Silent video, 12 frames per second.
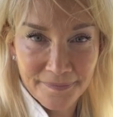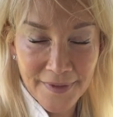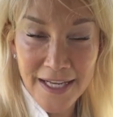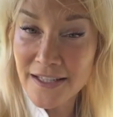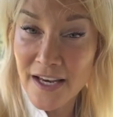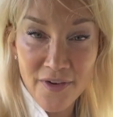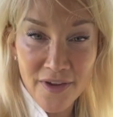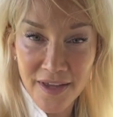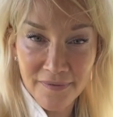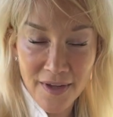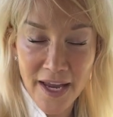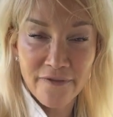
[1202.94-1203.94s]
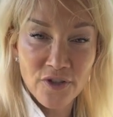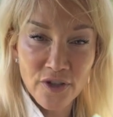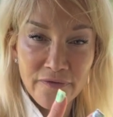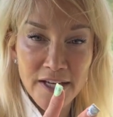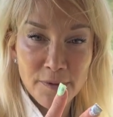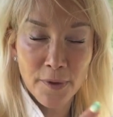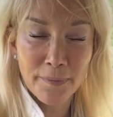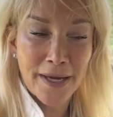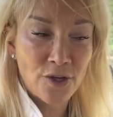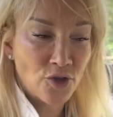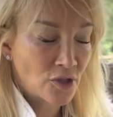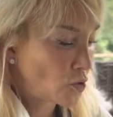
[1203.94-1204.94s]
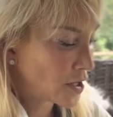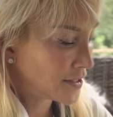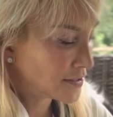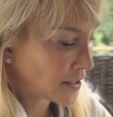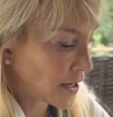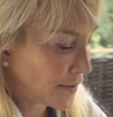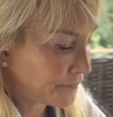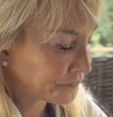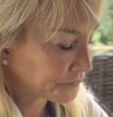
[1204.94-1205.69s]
It's everything. I have 2 Facebook pages. One is the